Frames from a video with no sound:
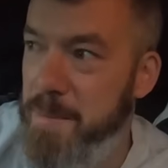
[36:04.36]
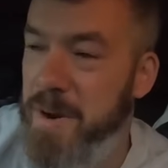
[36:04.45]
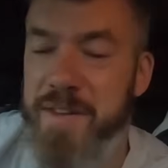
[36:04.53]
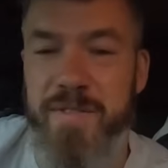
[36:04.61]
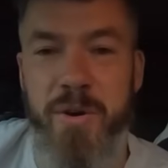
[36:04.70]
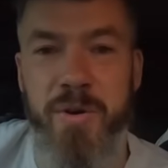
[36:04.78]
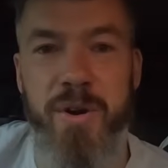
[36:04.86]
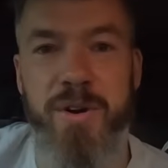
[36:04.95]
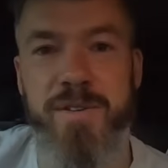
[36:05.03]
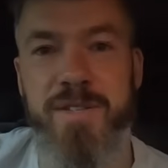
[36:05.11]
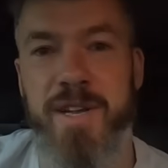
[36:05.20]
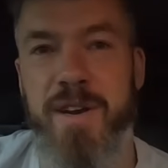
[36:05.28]
believe it or
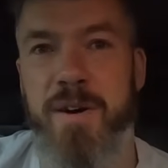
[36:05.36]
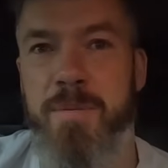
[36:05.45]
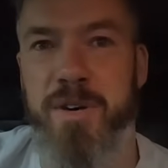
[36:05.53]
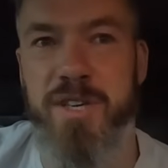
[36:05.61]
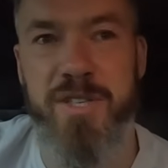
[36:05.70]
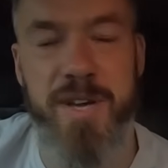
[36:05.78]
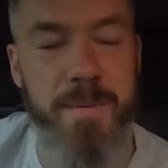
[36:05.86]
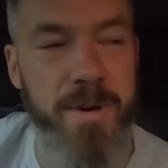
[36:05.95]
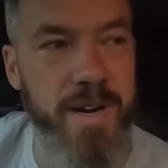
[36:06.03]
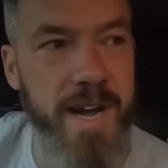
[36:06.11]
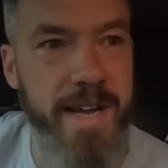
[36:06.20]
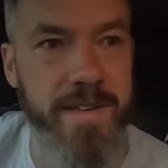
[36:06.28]
not, still our British
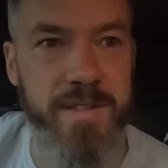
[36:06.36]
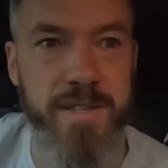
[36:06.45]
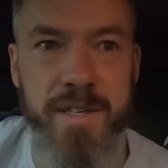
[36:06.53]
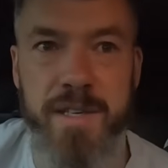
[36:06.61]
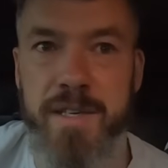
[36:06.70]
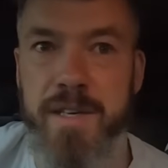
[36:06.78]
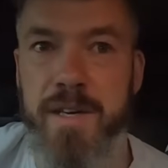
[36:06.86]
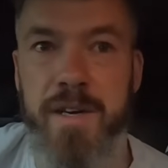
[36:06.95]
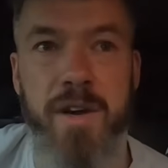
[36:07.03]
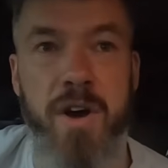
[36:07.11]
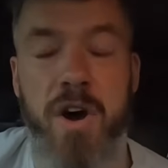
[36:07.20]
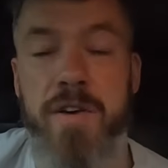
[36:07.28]
summer, and
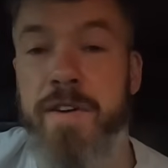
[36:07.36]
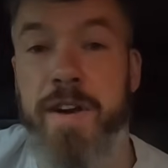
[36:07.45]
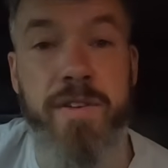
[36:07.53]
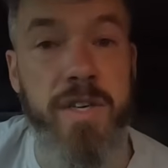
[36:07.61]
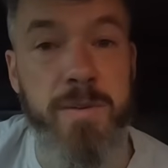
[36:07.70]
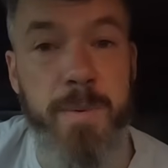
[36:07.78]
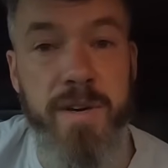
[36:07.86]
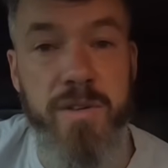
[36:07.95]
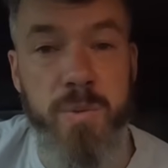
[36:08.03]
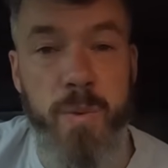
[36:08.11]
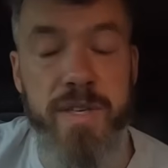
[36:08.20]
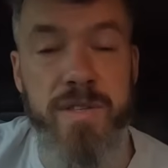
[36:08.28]
I've never
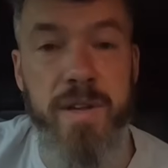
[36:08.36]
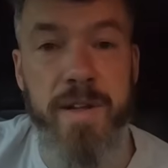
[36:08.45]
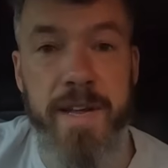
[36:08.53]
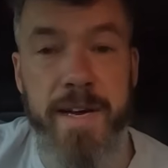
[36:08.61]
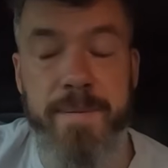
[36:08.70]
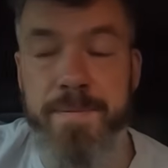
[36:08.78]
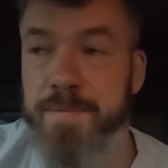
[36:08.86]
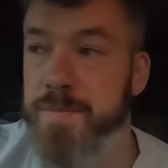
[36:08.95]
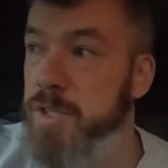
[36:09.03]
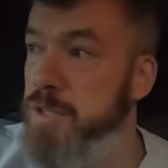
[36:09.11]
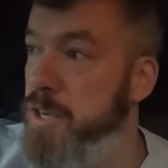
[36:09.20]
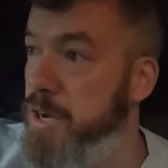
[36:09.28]
experienced winds like that.
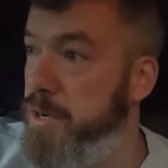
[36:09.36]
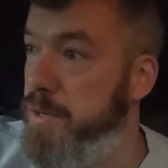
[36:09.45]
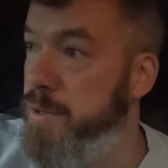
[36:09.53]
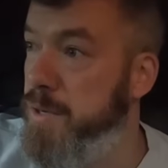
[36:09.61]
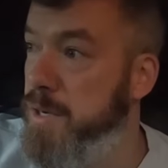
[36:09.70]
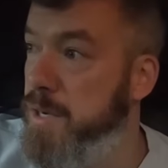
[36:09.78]
So